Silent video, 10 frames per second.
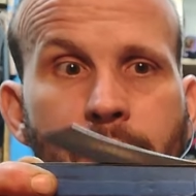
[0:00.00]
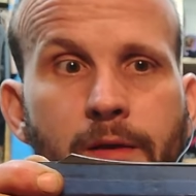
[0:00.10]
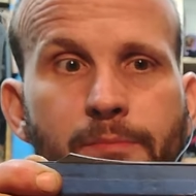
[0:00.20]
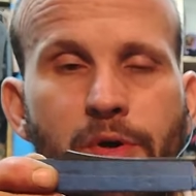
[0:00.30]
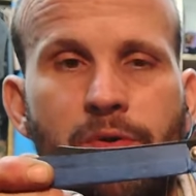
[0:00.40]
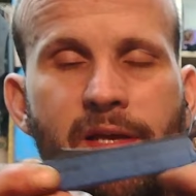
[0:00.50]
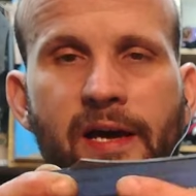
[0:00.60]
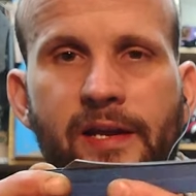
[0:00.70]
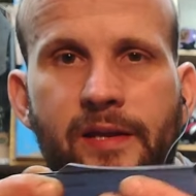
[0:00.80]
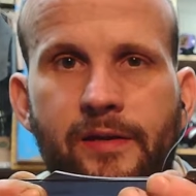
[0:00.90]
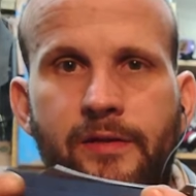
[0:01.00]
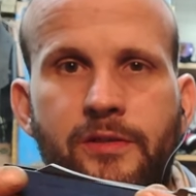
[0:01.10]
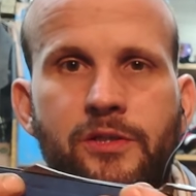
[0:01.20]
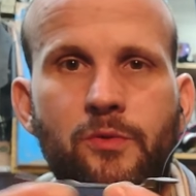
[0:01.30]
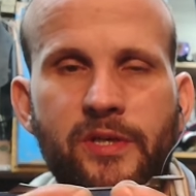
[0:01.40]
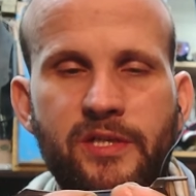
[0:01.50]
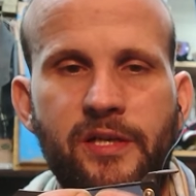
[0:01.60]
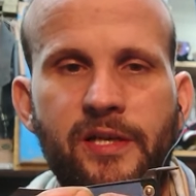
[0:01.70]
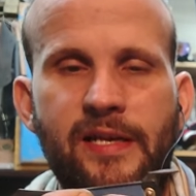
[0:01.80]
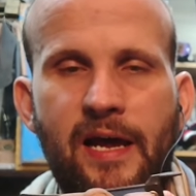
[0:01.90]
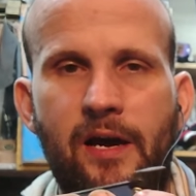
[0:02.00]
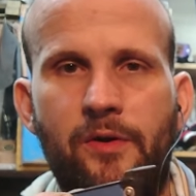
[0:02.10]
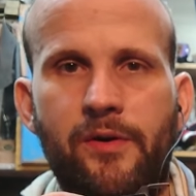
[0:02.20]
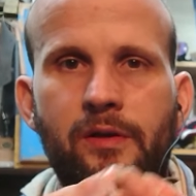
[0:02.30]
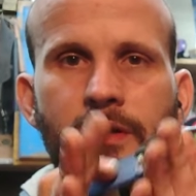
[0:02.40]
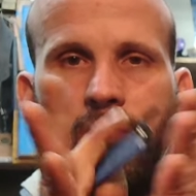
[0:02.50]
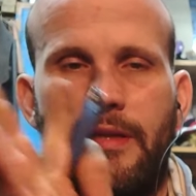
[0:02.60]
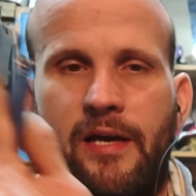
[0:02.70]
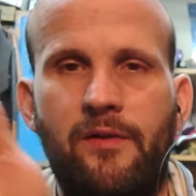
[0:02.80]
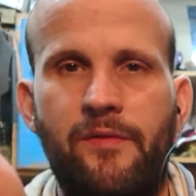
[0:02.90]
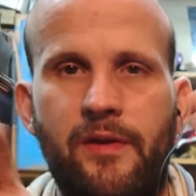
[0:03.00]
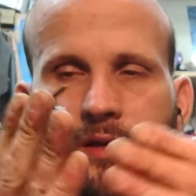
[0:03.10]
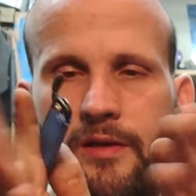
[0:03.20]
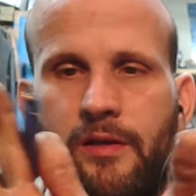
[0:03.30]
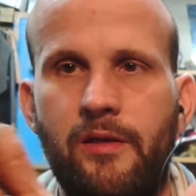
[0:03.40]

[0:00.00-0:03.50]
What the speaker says: it broke that in. Squeezing it down allowed the